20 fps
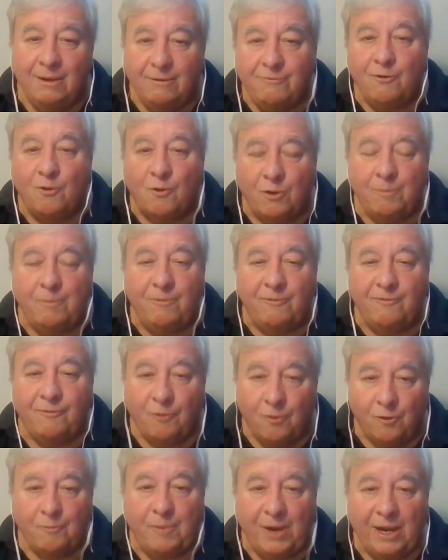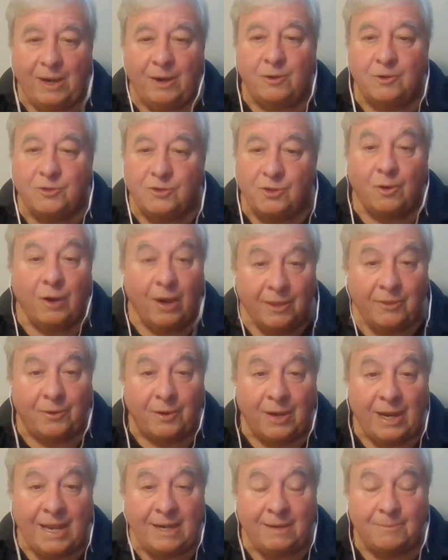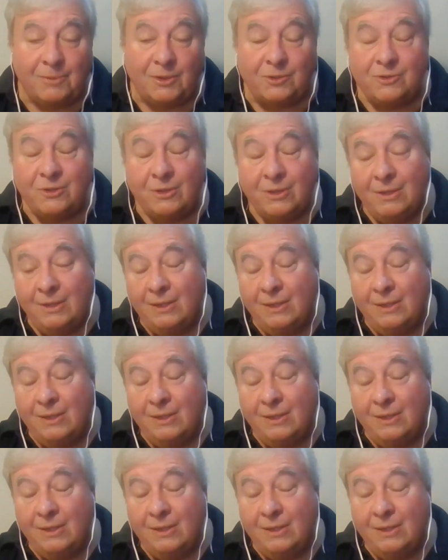for bears or other animals.